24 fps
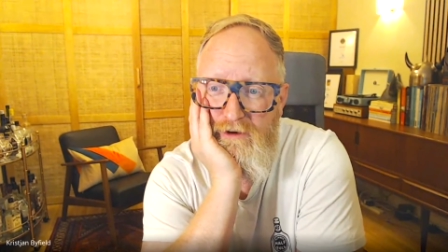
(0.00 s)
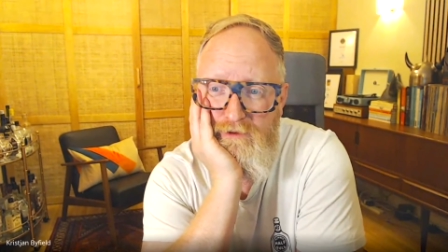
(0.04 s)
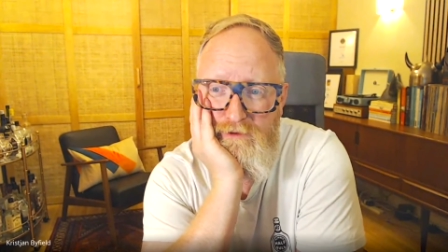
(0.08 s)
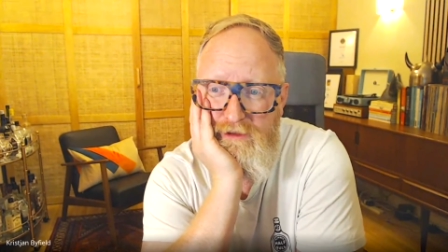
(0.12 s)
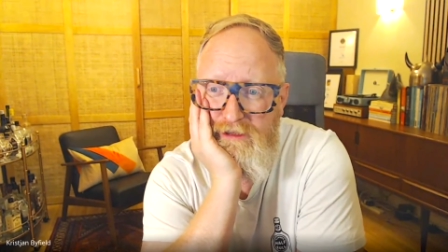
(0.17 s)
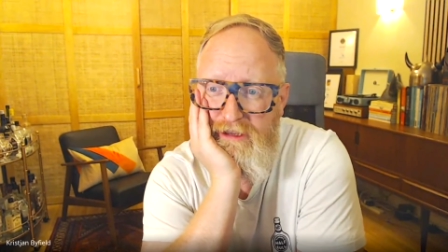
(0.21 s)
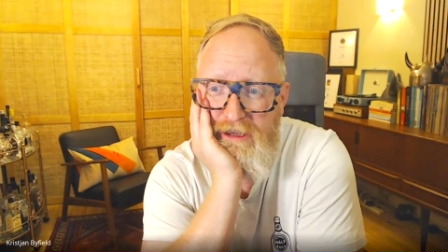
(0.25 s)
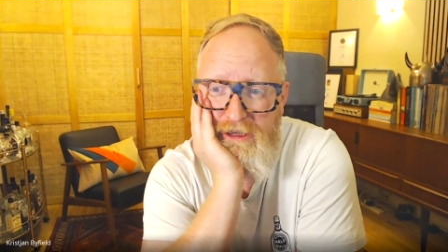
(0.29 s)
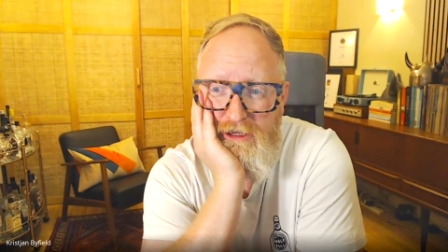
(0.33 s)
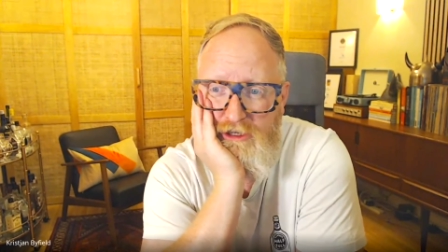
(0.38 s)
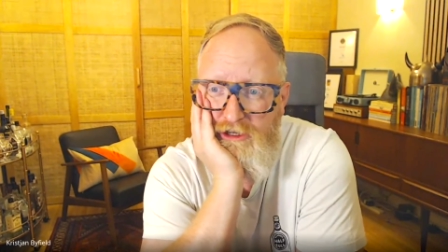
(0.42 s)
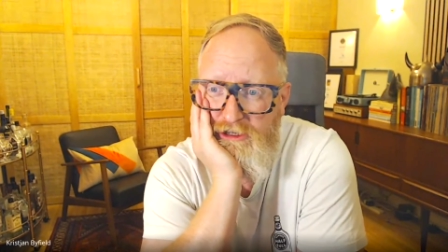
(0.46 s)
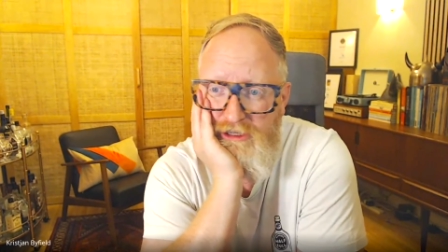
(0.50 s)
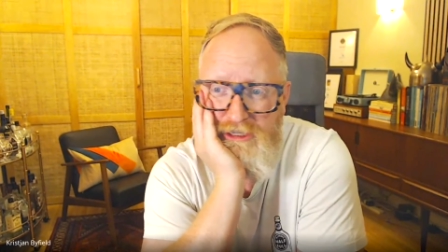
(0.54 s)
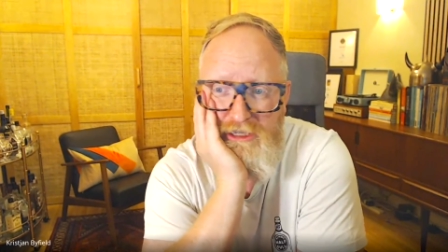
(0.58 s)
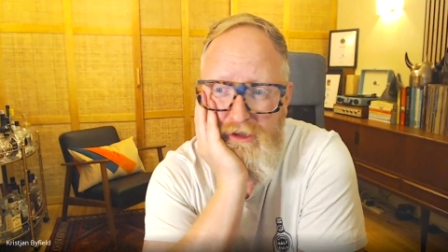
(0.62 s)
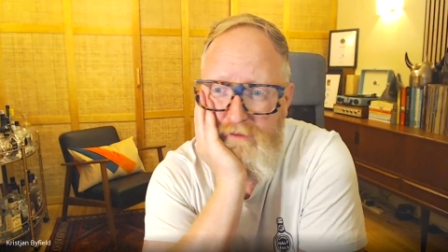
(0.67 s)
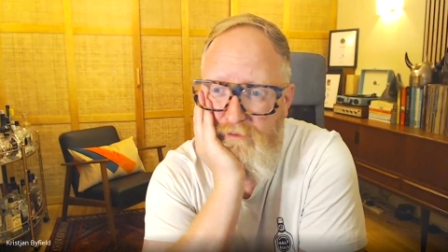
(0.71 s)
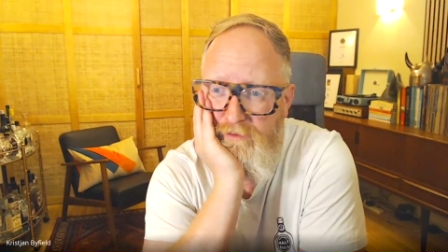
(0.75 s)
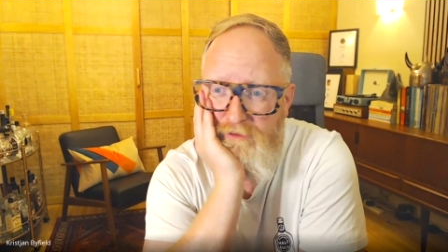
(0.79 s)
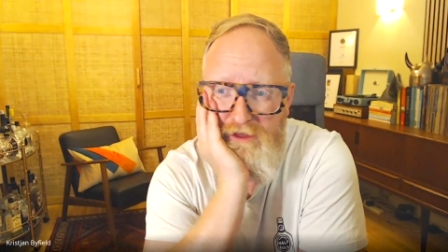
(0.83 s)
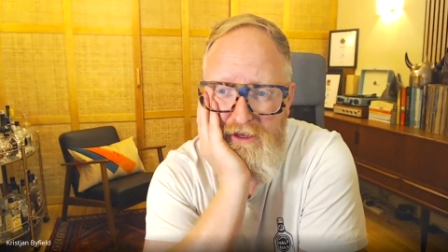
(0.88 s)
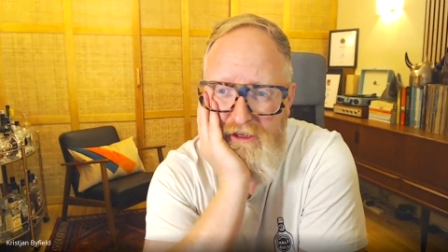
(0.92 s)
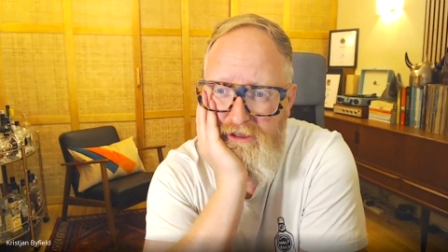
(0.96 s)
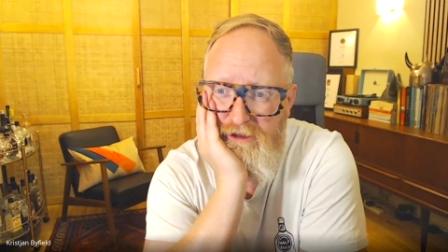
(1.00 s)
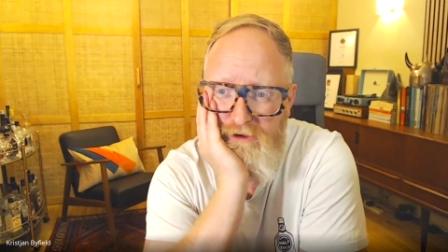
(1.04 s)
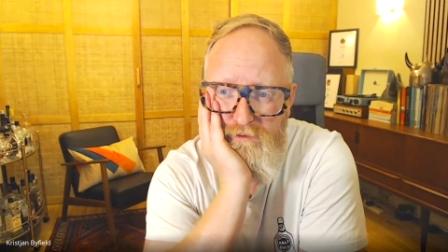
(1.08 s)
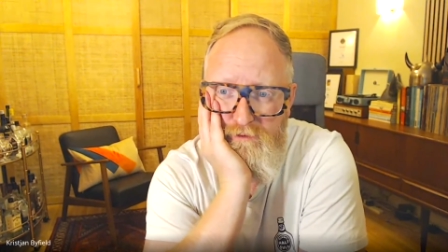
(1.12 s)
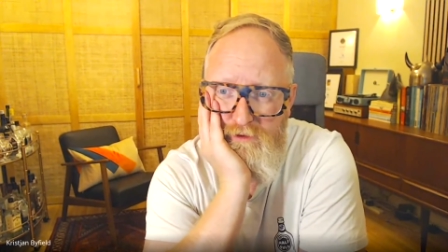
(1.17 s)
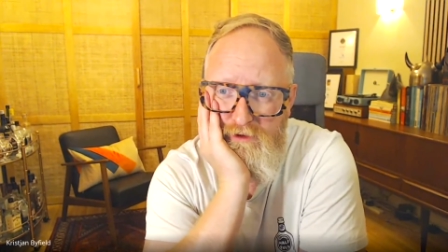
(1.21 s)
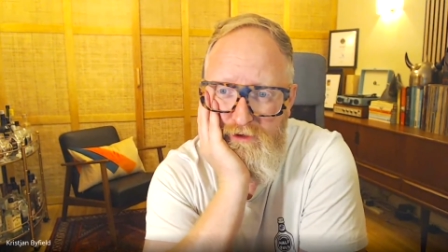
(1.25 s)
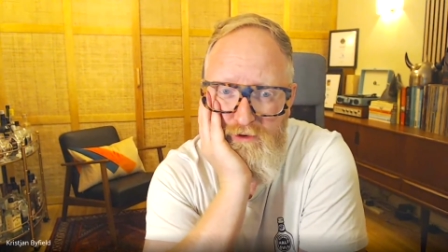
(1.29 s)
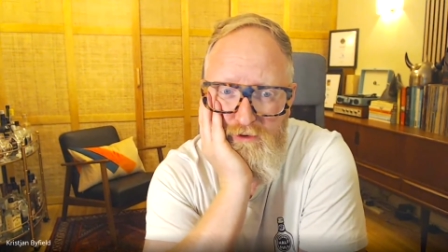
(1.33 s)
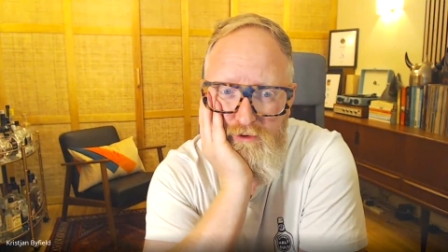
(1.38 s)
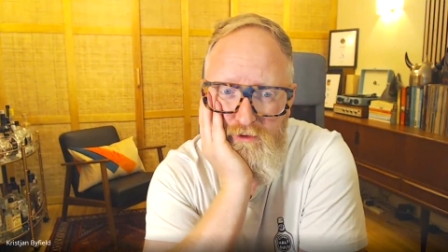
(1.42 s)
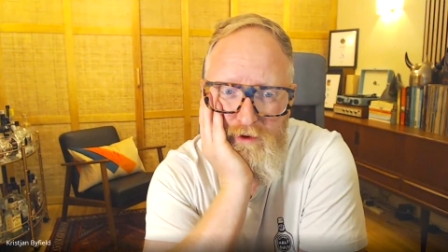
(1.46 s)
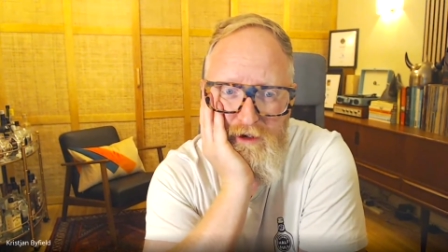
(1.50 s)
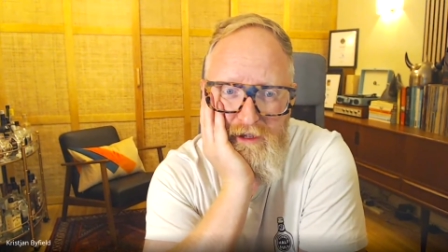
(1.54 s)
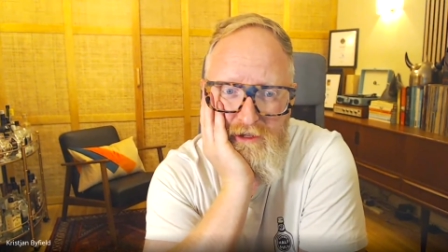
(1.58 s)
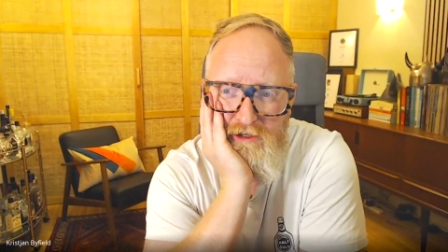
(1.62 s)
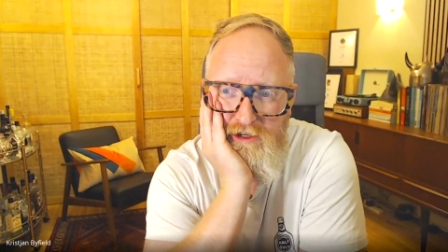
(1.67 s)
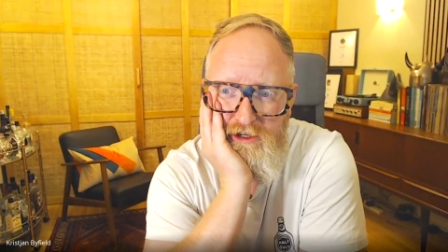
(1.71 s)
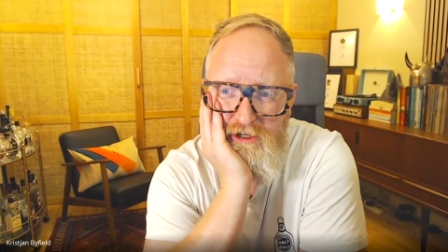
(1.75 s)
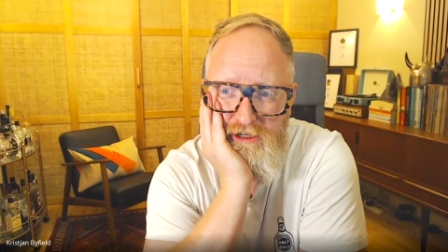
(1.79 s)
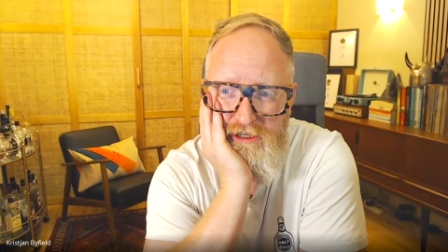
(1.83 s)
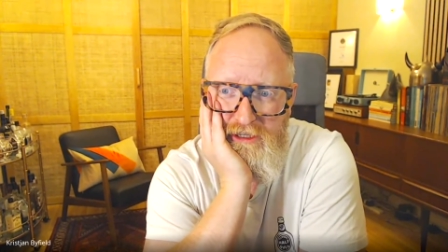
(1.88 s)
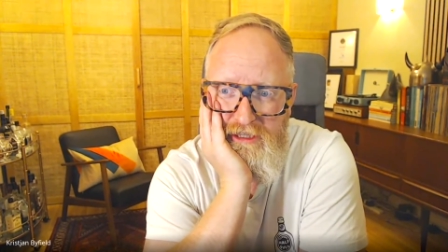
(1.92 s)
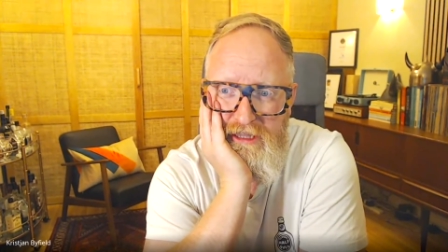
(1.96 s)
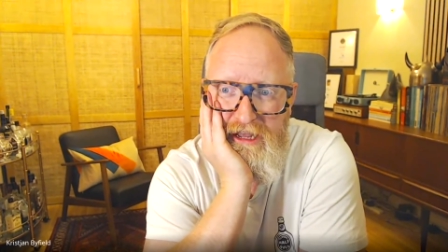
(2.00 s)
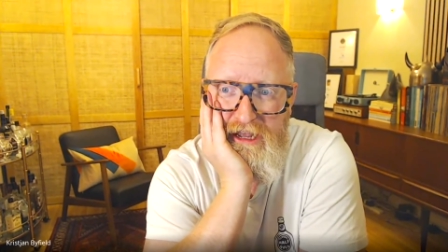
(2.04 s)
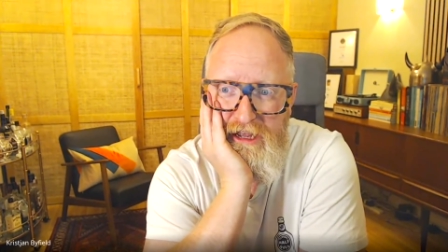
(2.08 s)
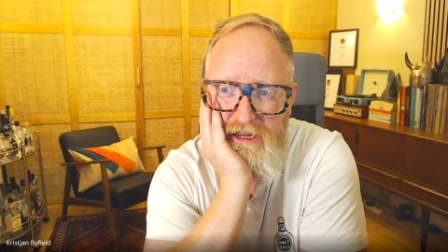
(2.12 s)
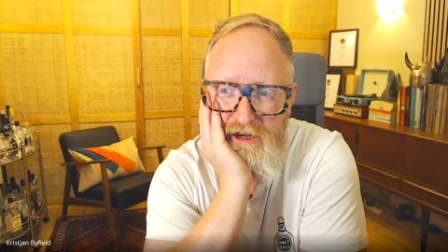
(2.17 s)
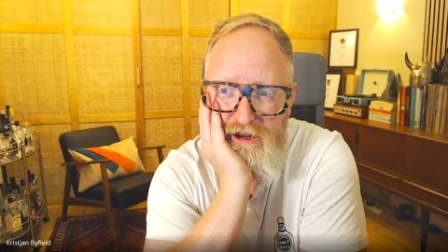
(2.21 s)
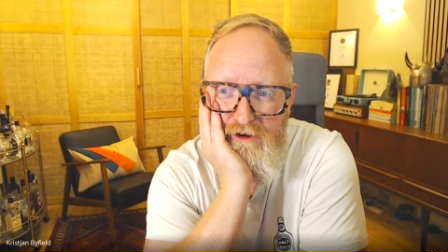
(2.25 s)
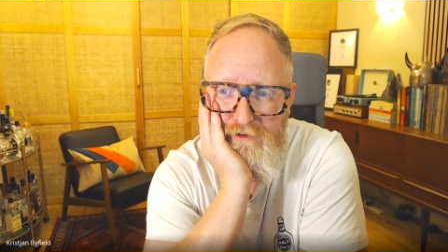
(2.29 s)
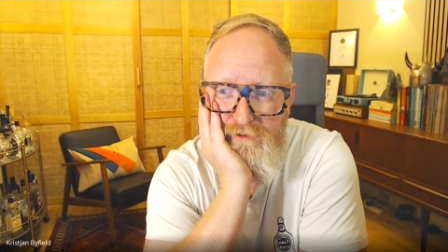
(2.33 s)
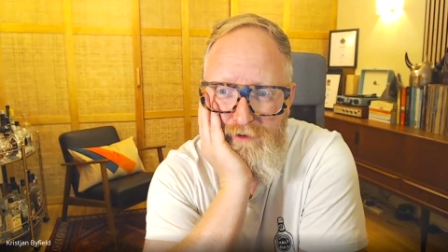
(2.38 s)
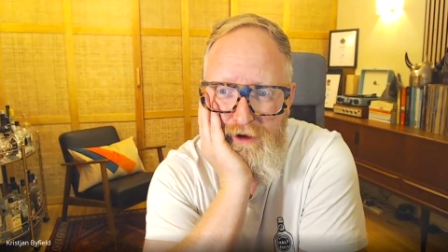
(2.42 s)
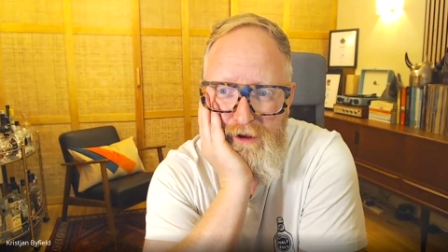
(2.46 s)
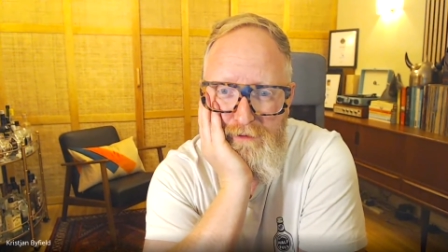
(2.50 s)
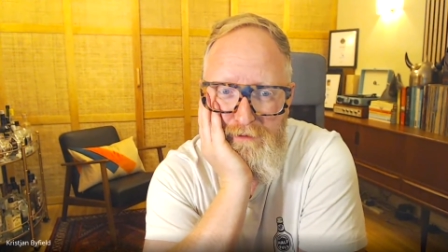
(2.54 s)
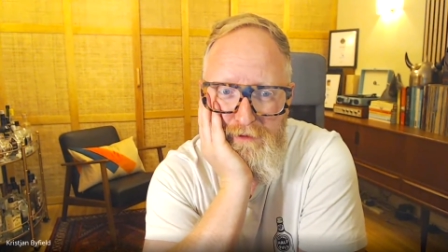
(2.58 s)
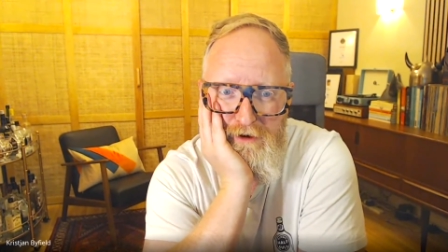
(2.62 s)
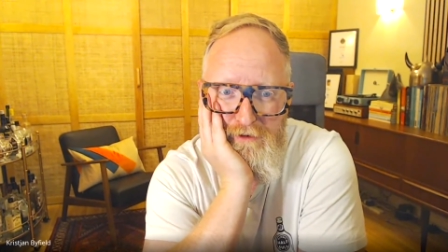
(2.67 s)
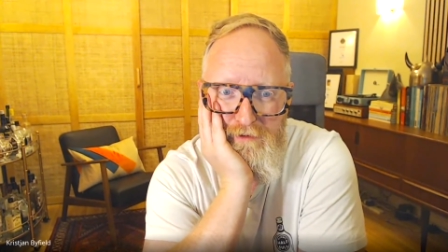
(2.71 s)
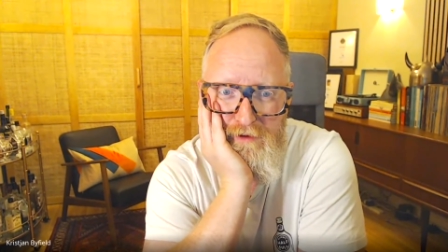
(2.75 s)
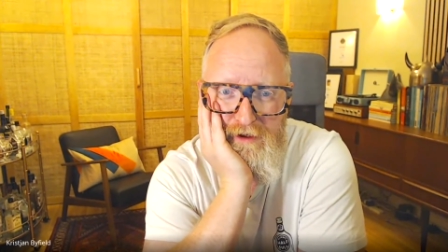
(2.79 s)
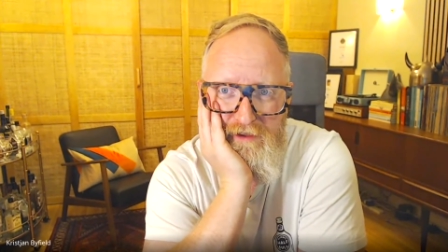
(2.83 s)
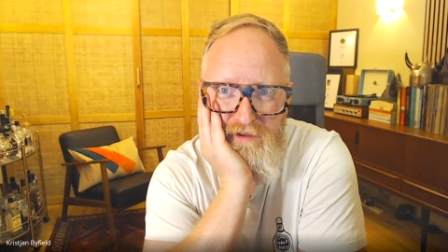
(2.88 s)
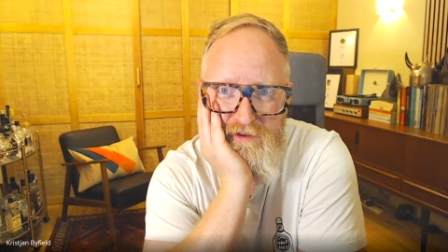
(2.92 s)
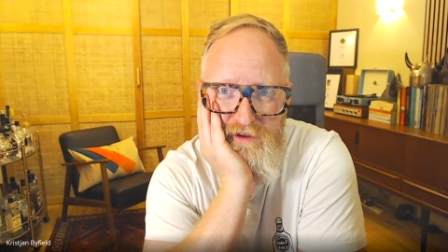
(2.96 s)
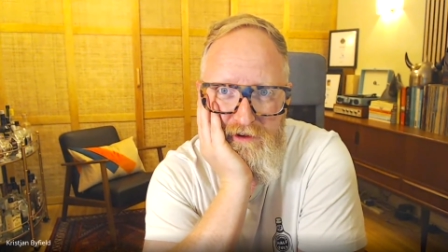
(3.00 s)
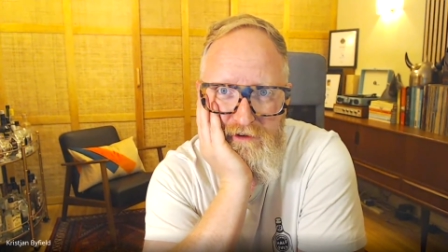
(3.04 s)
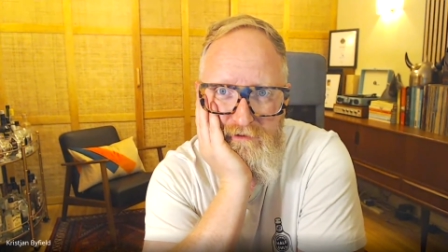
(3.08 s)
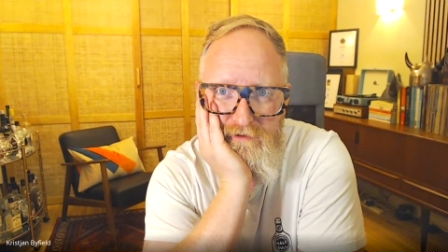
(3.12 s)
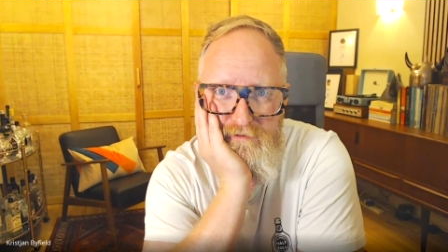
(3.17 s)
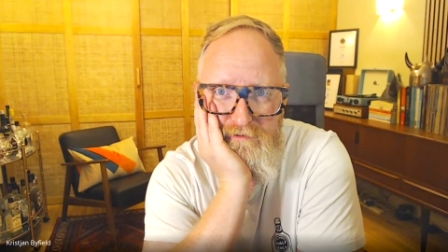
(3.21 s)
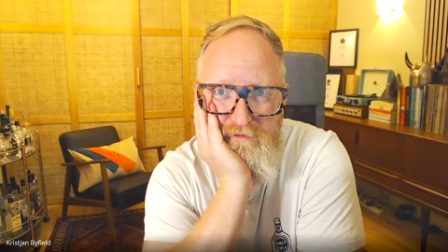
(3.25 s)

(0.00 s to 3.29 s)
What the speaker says: or was that just something that was always just there, no rhyme, no reason?